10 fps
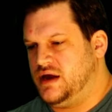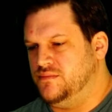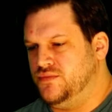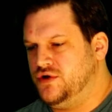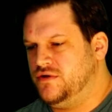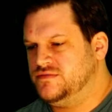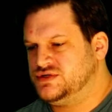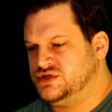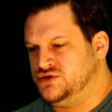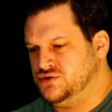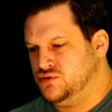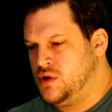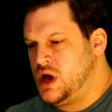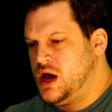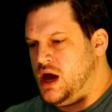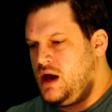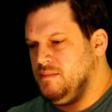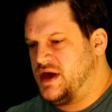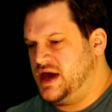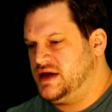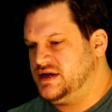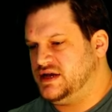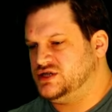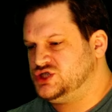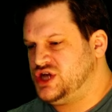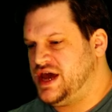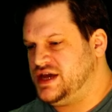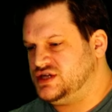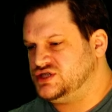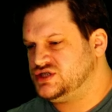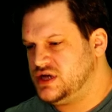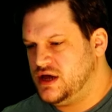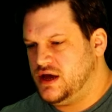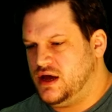and moves to upend and change